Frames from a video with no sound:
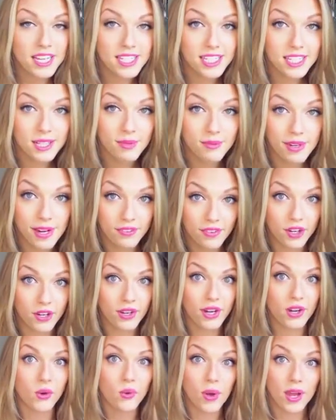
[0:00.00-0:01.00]
Basically whenever
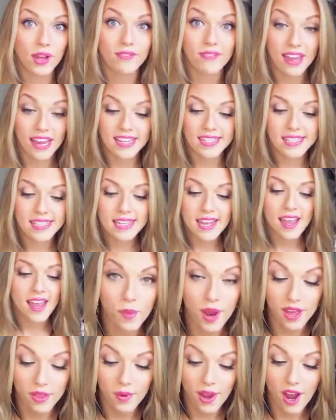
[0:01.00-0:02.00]
you need a quick fix.
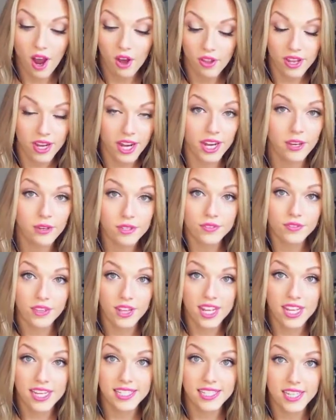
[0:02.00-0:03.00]
Oh, by the way, all that I use
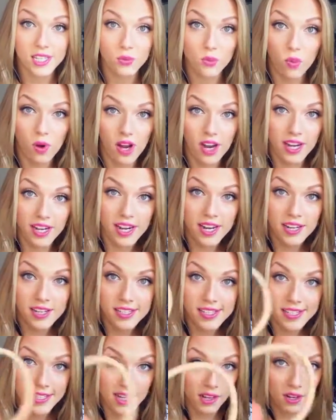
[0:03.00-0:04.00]
for this is one
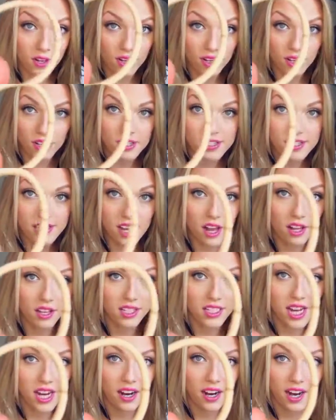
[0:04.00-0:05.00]
single
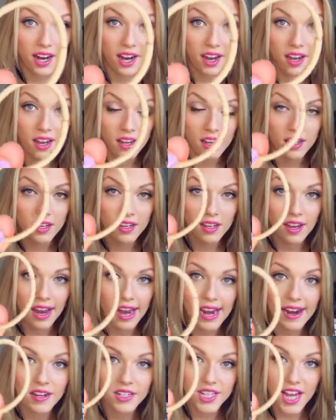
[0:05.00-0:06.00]
solitary
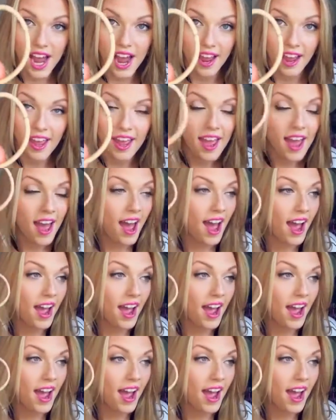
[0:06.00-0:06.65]
hair tie.